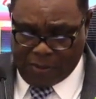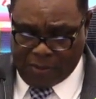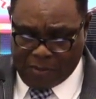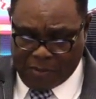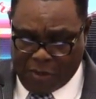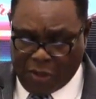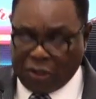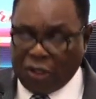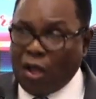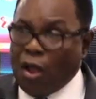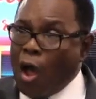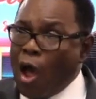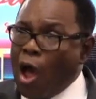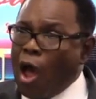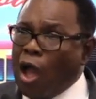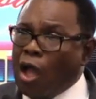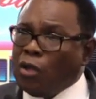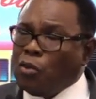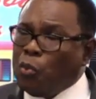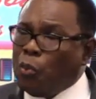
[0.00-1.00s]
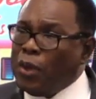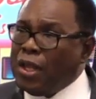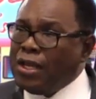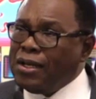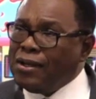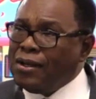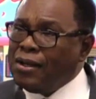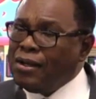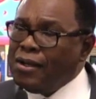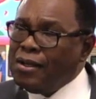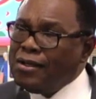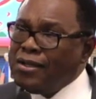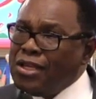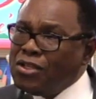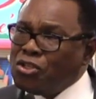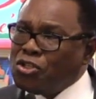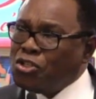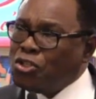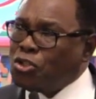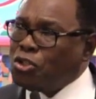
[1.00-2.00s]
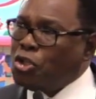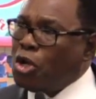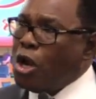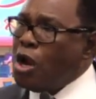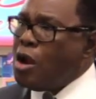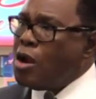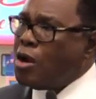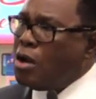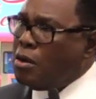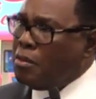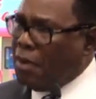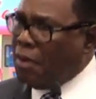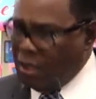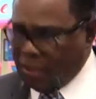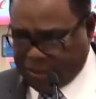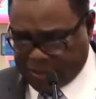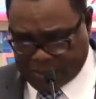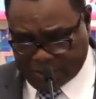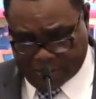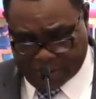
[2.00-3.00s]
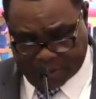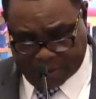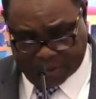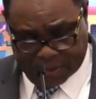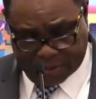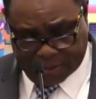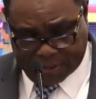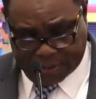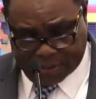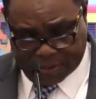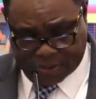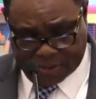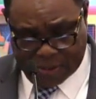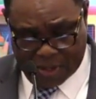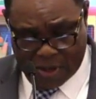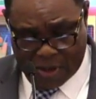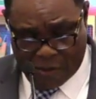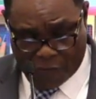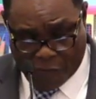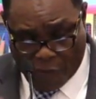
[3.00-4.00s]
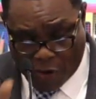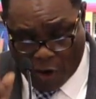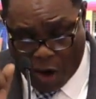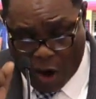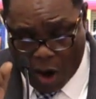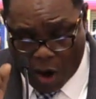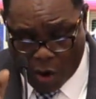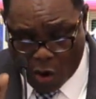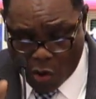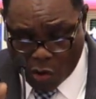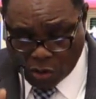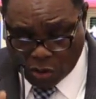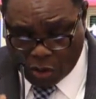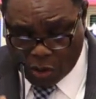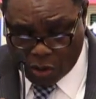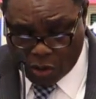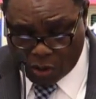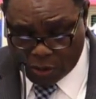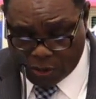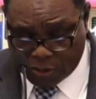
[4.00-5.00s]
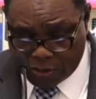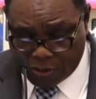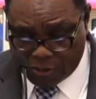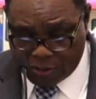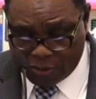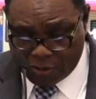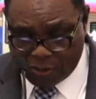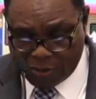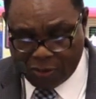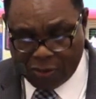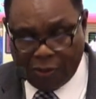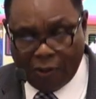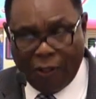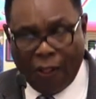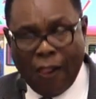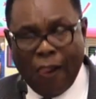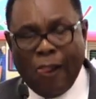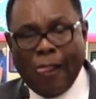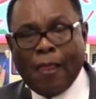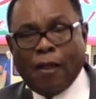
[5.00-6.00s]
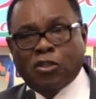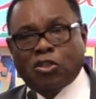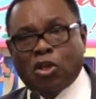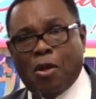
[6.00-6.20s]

But God will disturb us for our own good. So